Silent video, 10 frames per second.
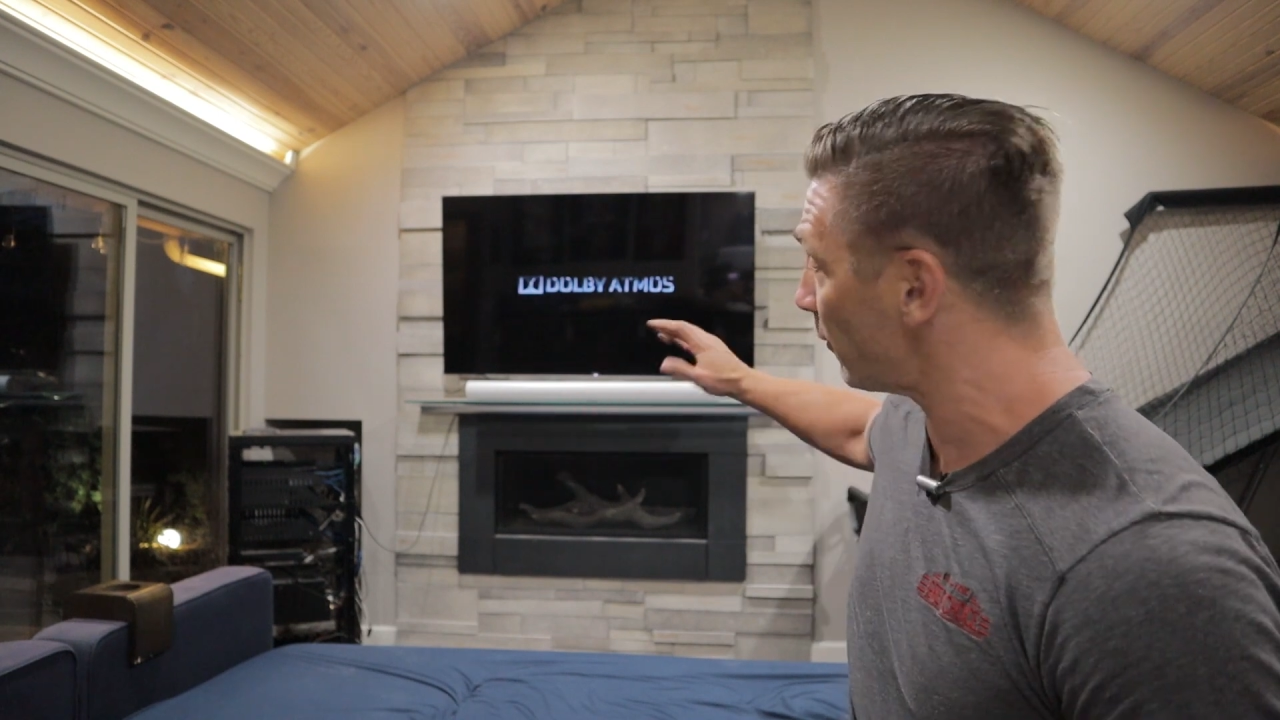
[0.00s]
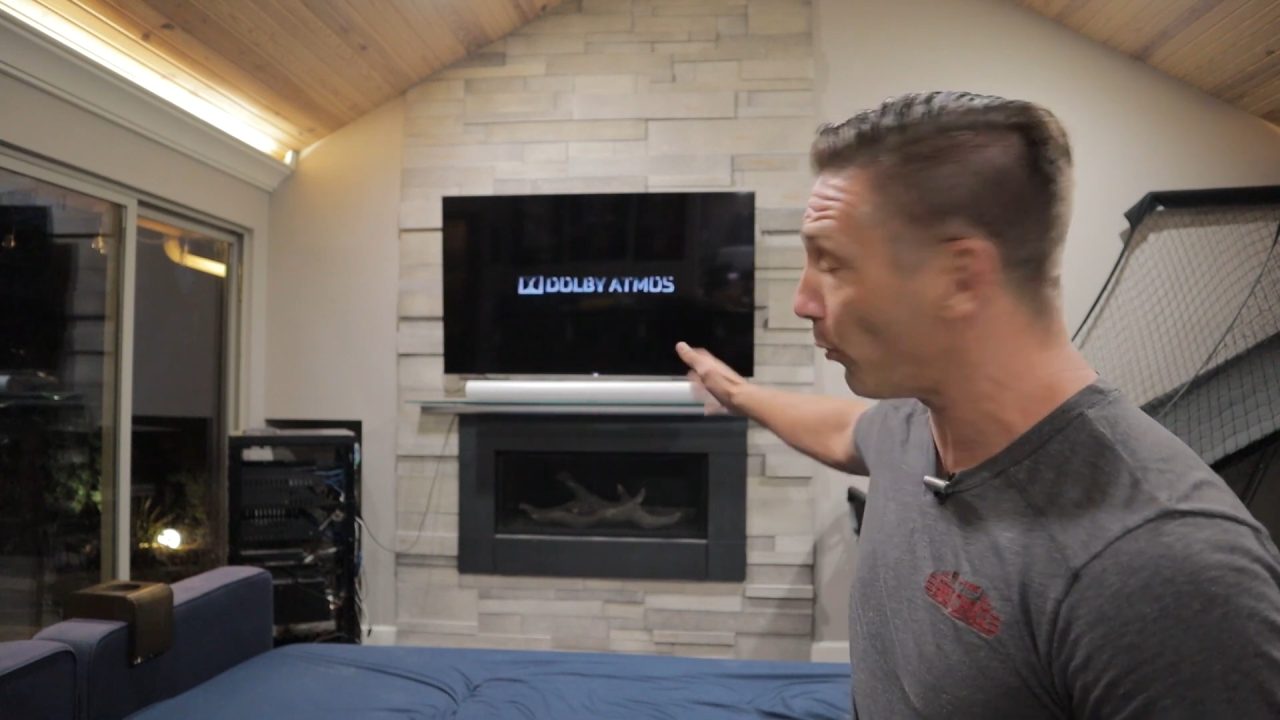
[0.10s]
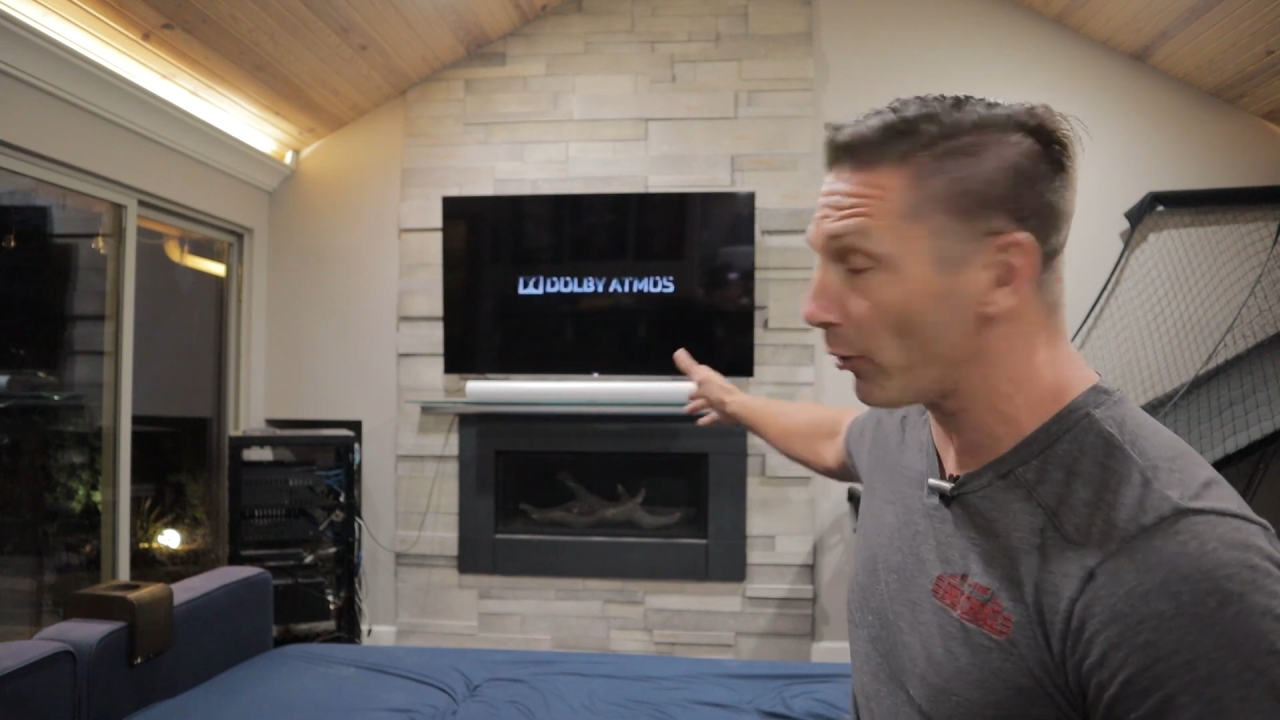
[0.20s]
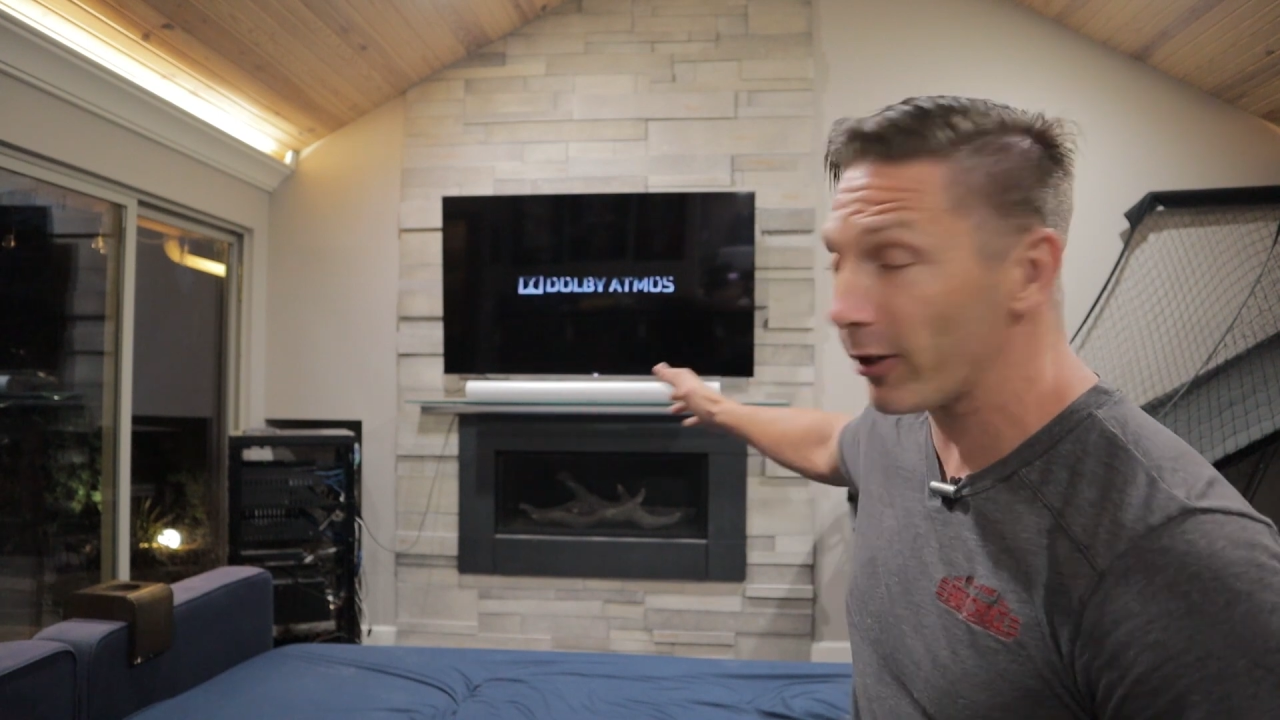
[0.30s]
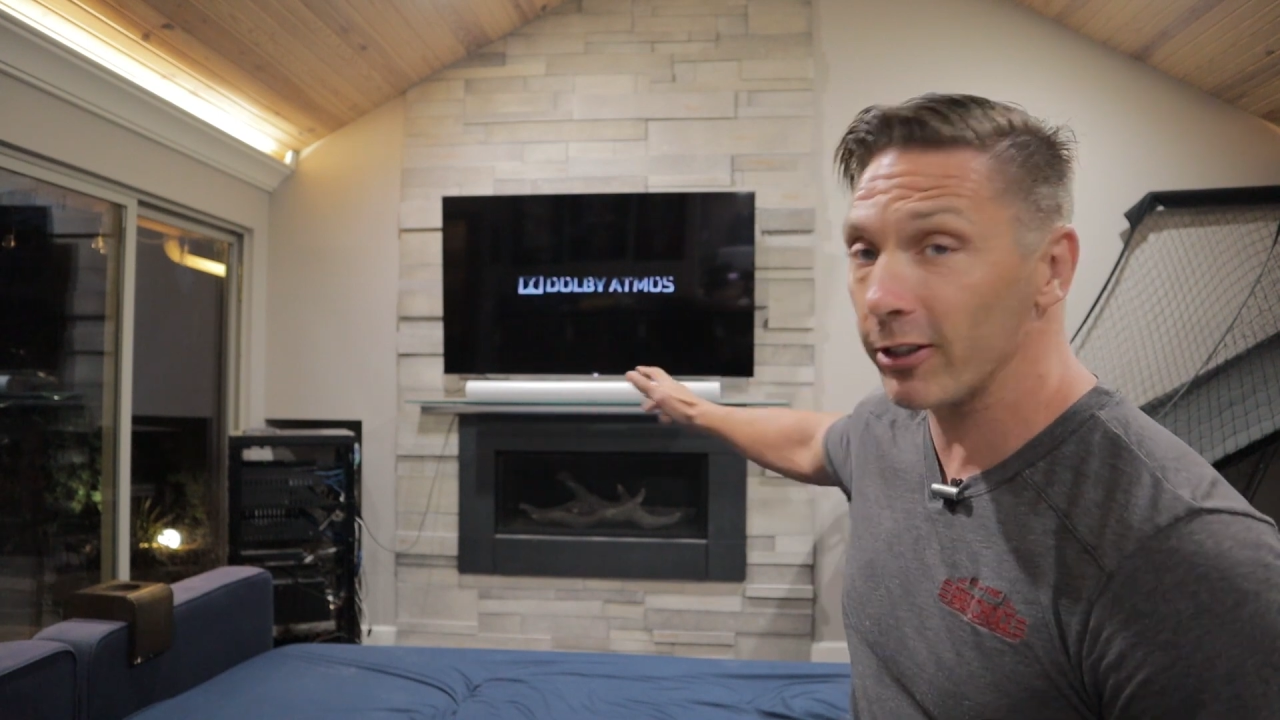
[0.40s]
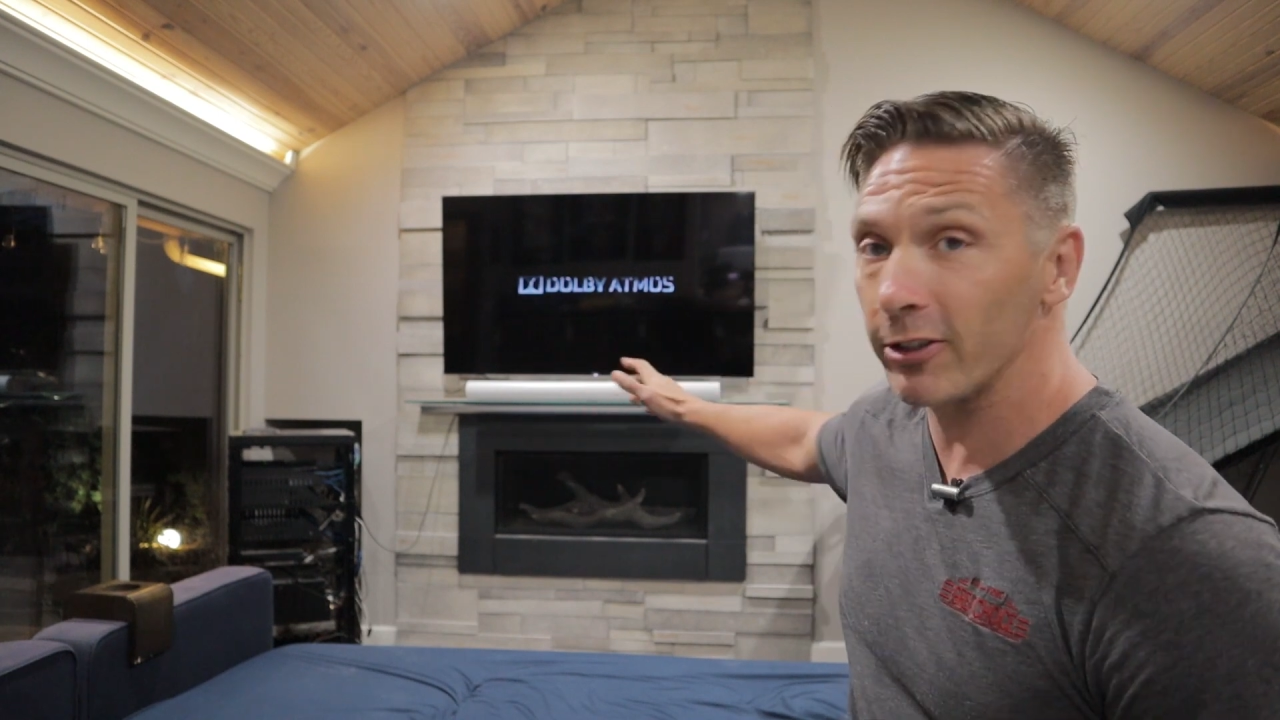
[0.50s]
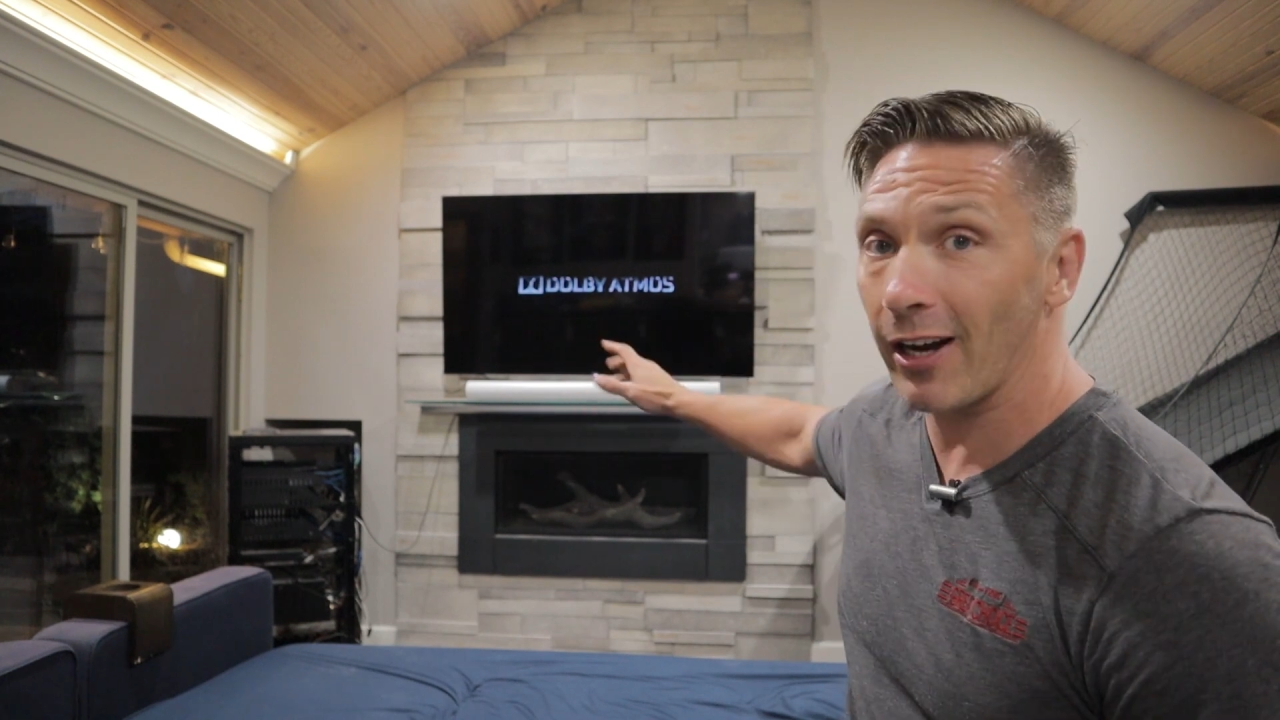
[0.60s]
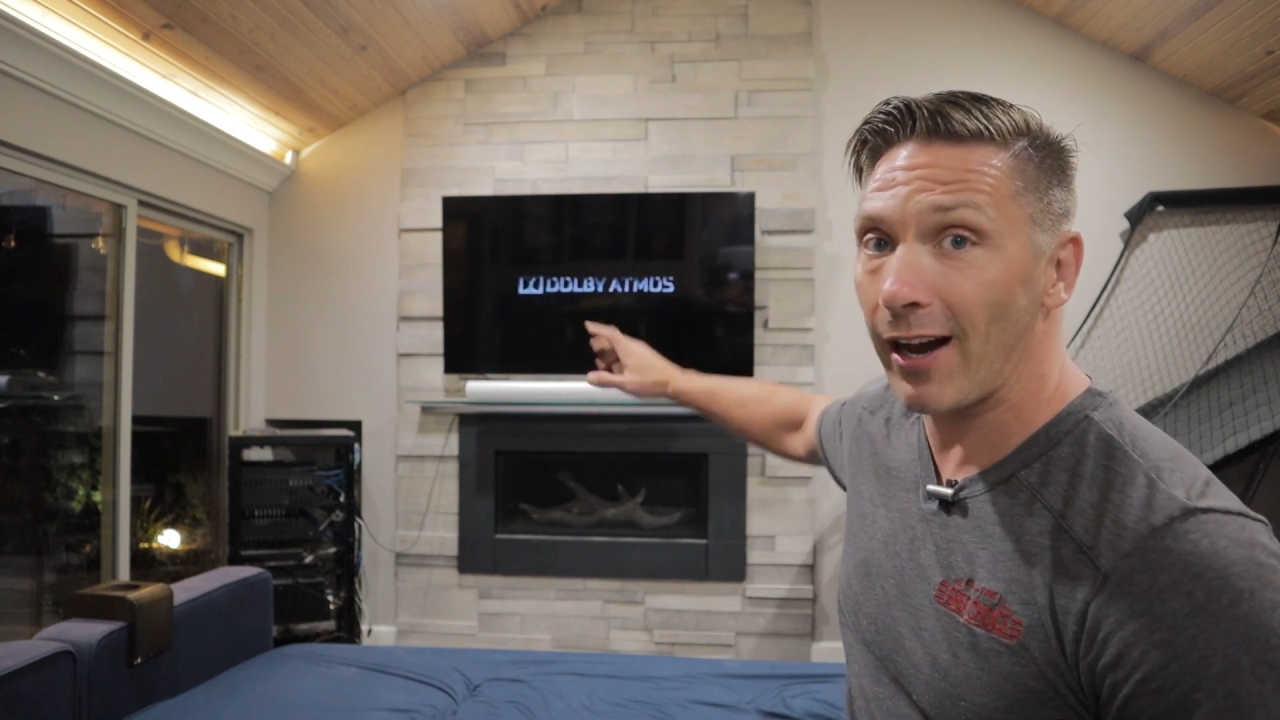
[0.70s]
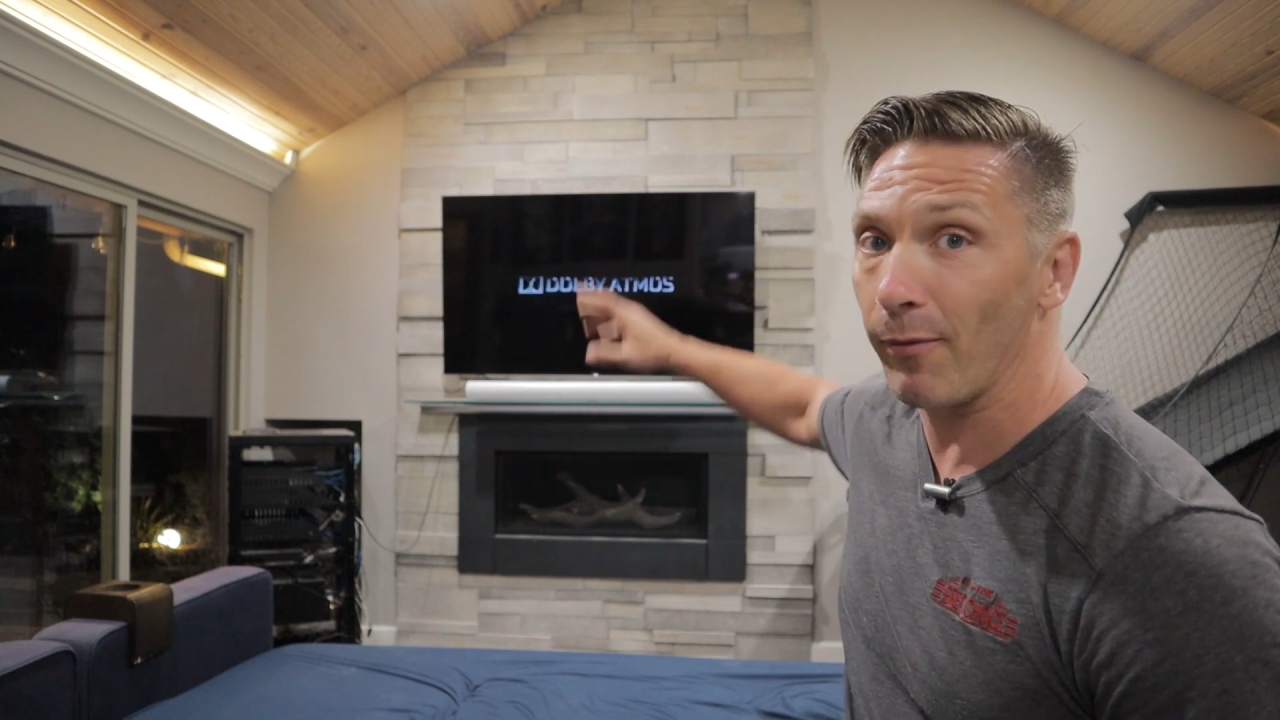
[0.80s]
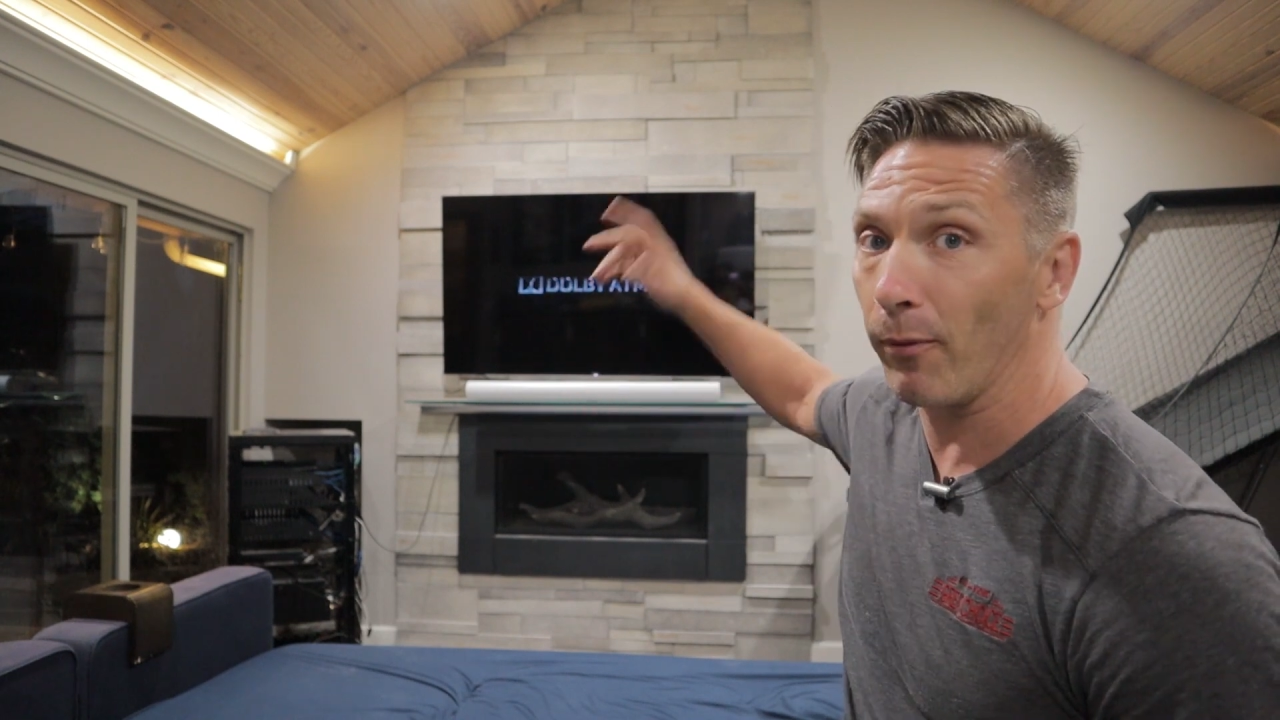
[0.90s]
a pretty good job